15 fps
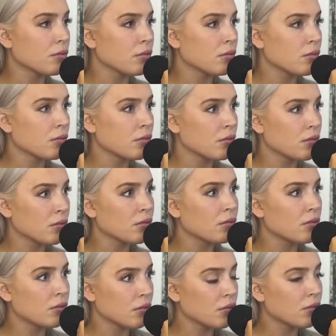
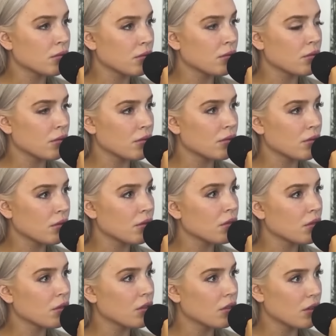
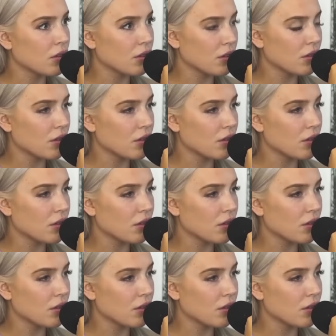(not speaking)